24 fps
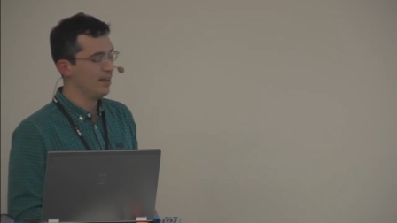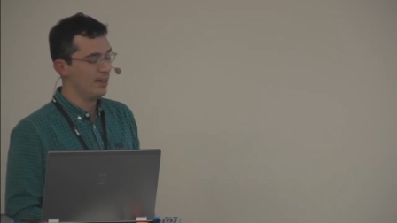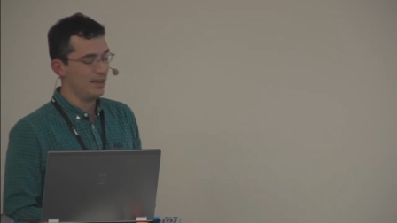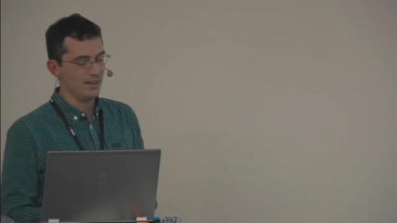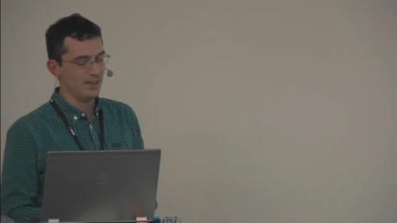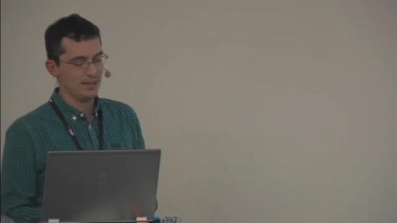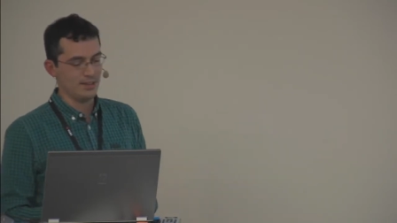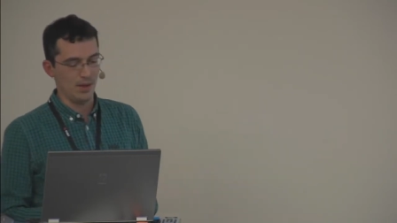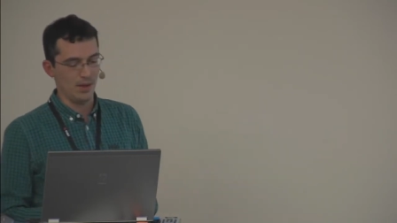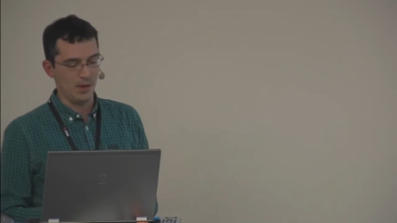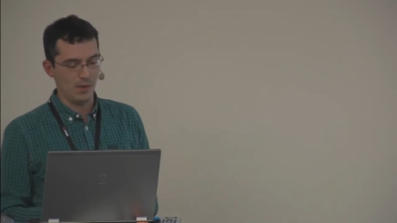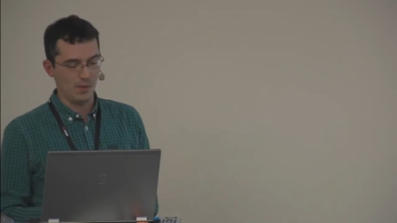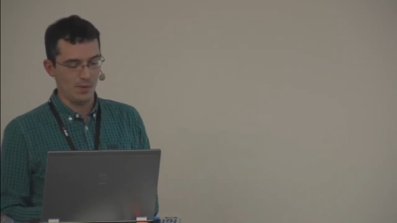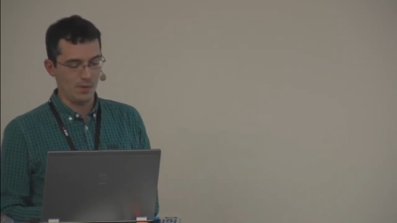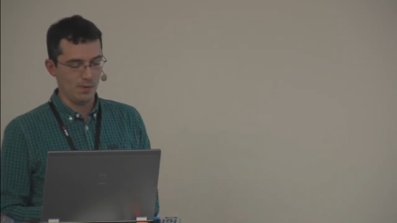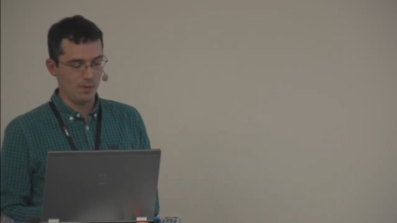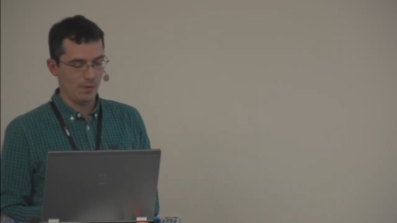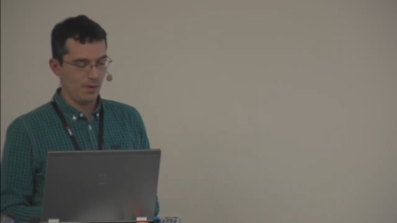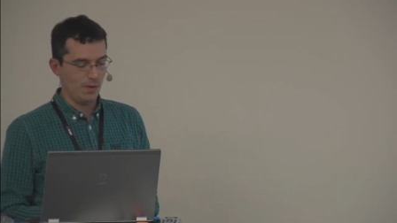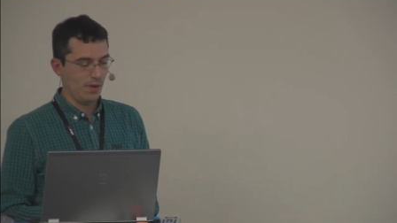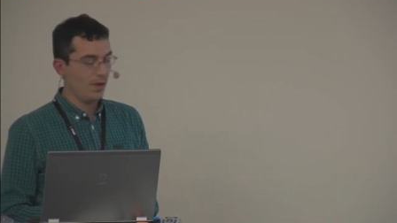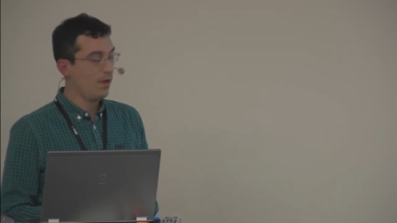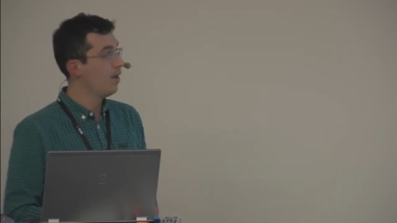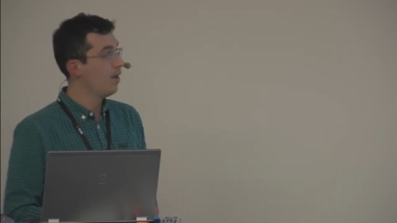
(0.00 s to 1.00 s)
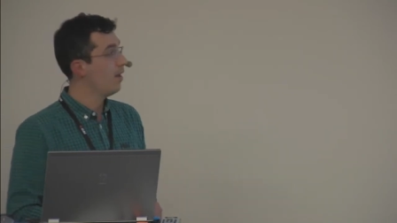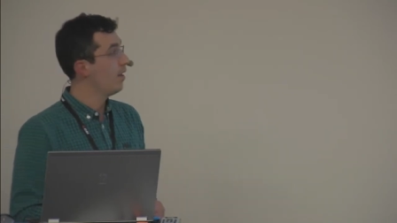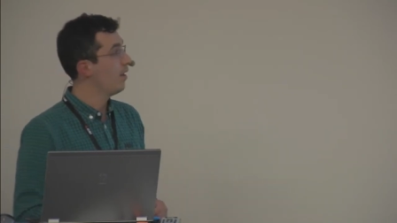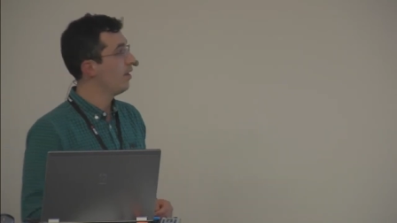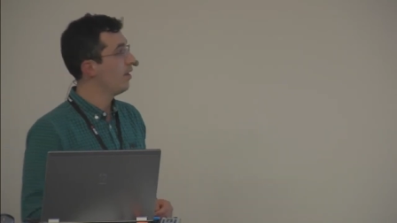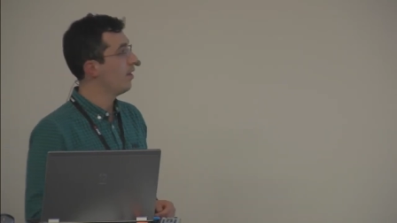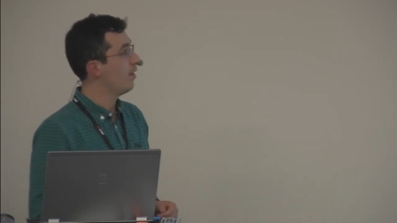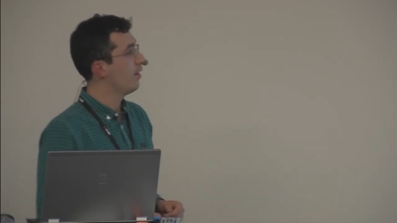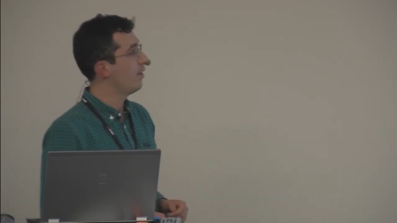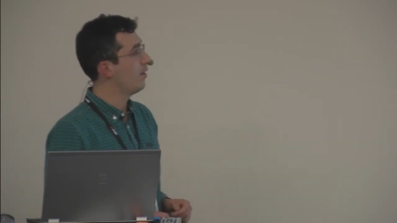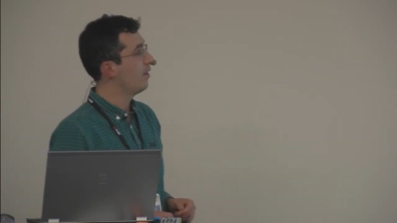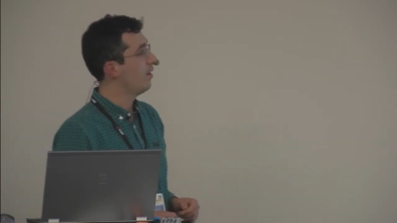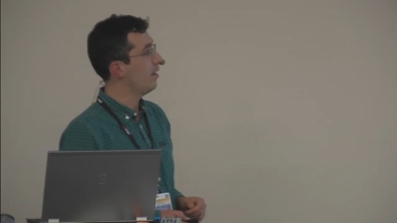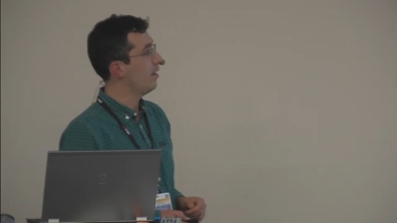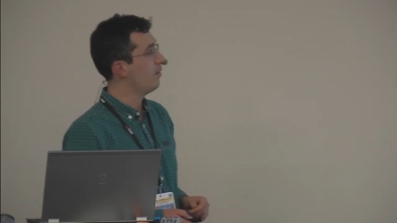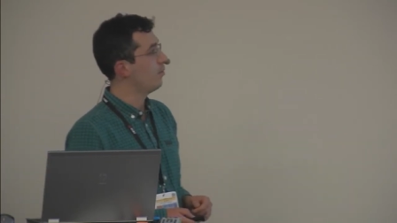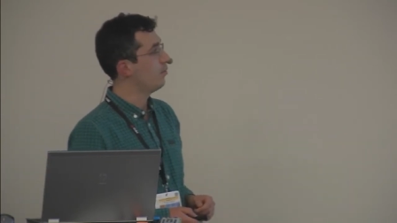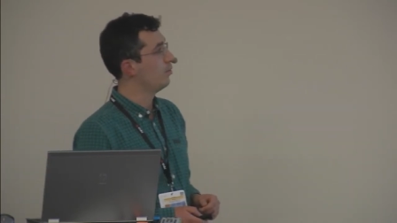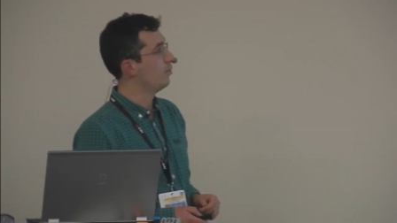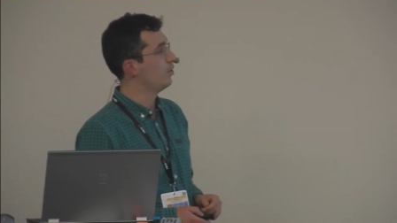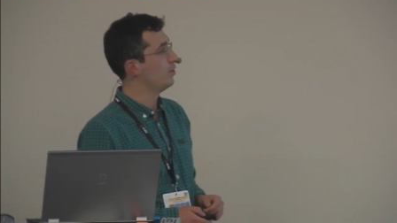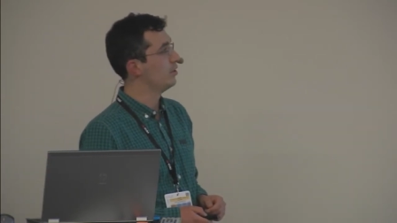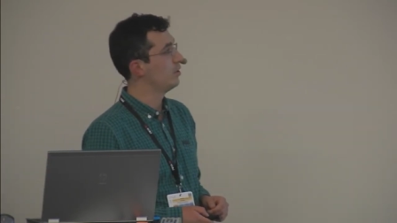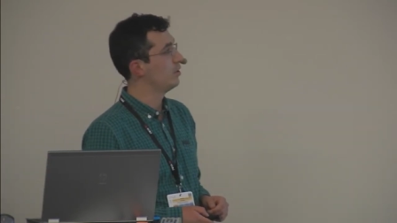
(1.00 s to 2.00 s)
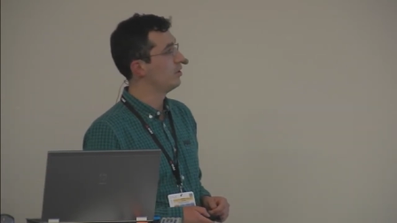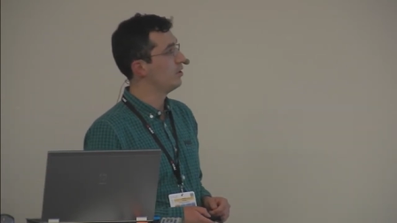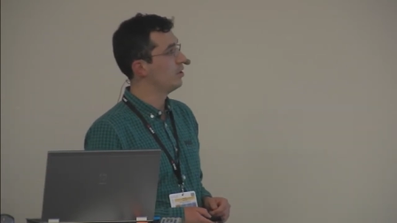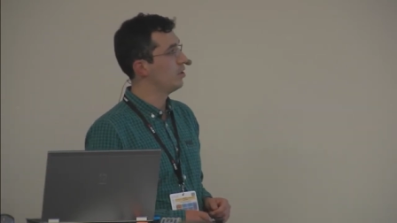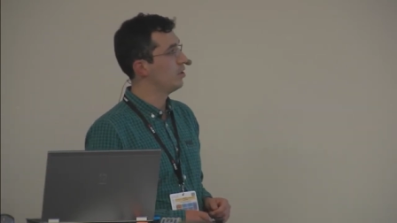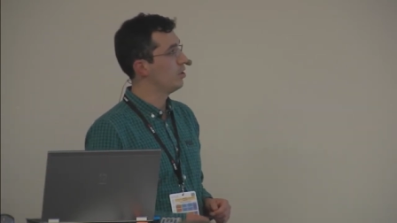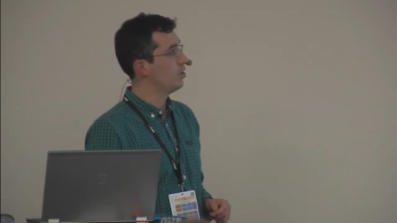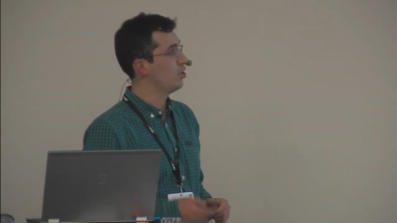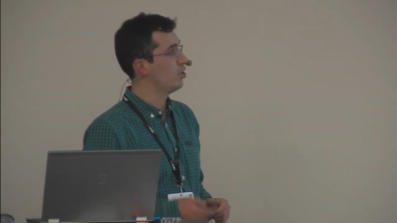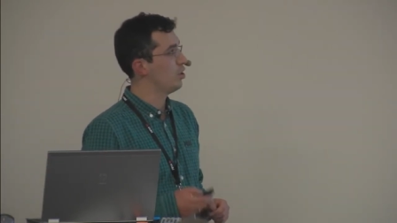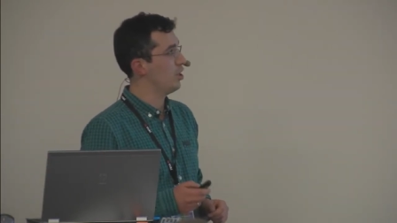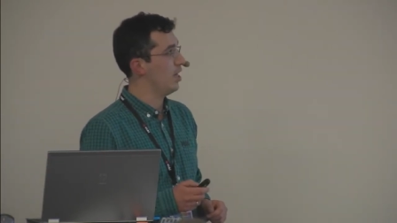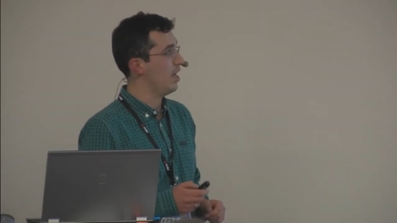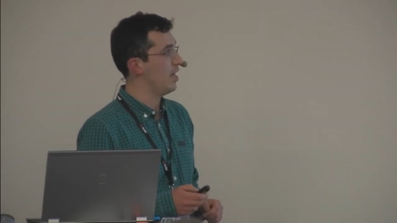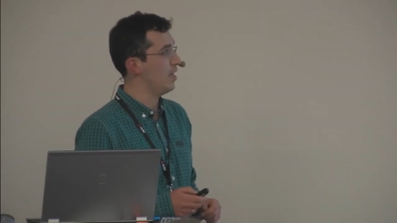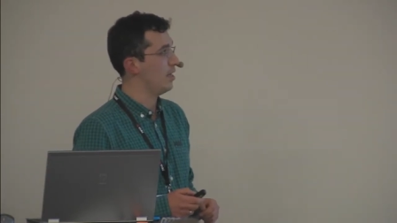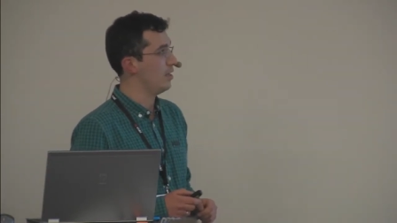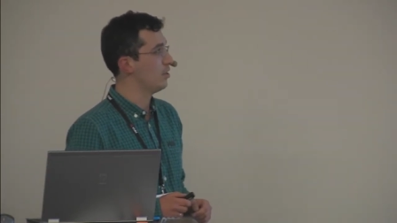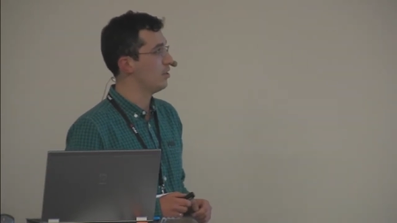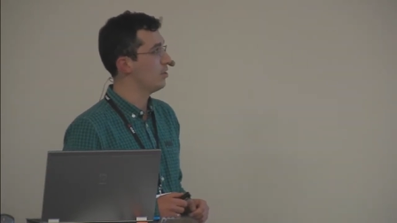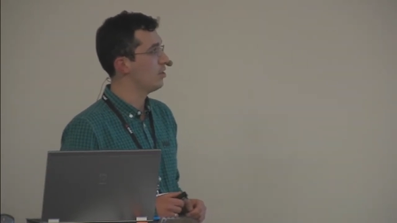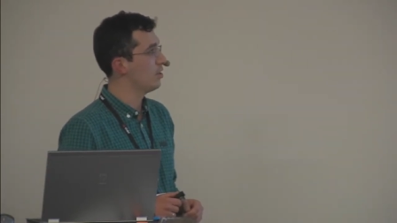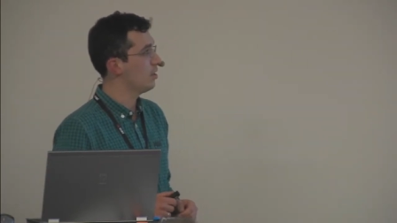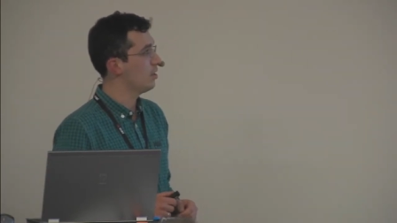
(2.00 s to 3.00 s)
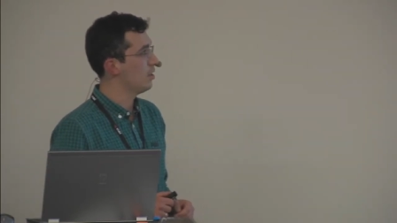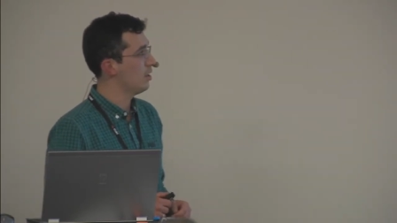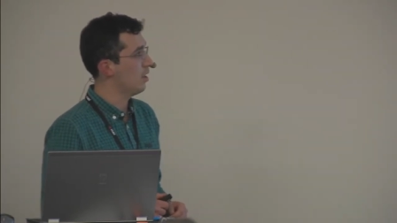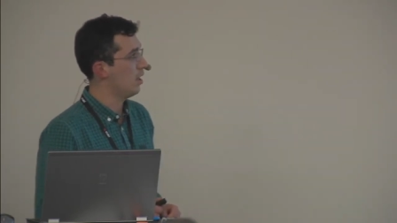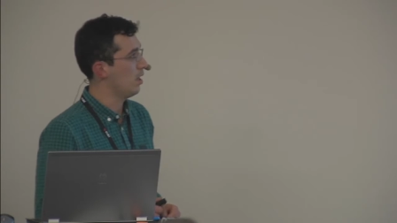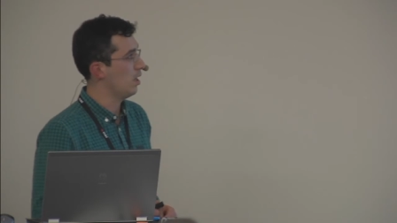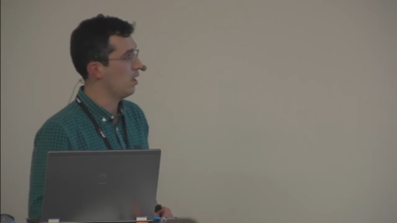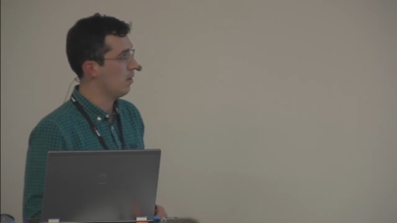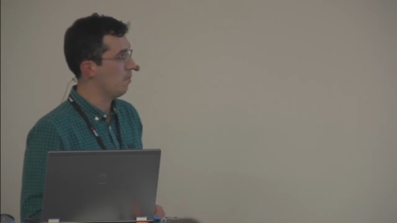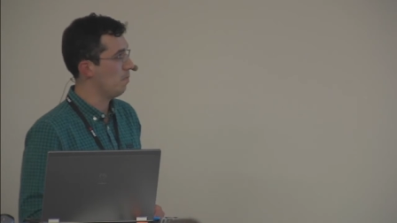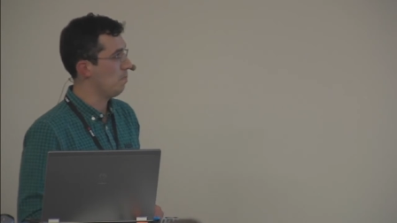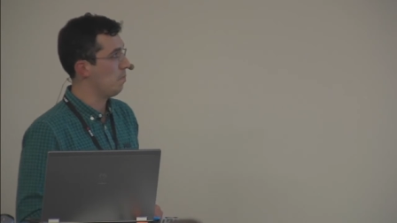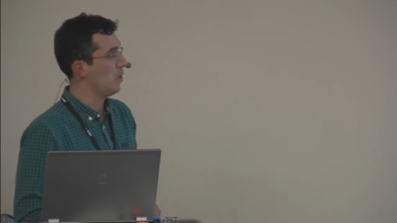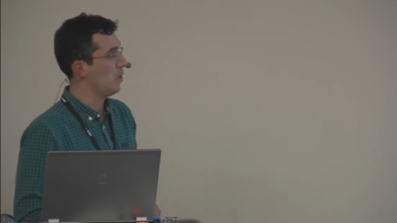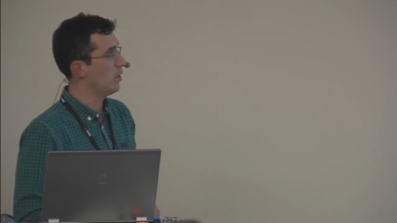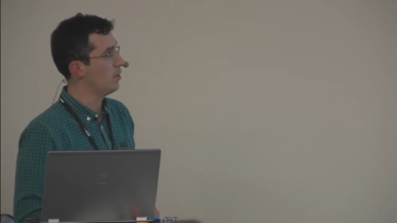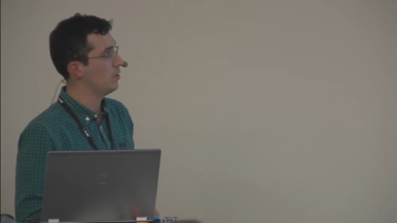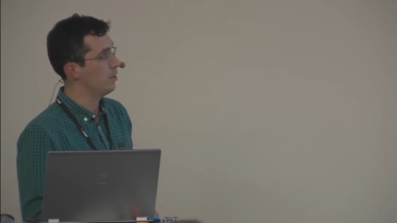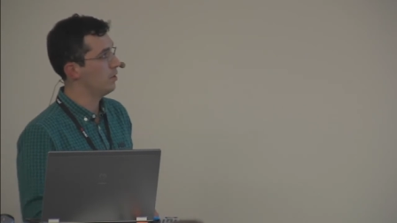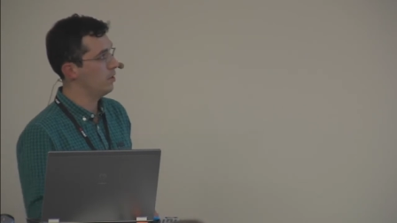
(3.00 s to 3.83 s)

So that was changed um,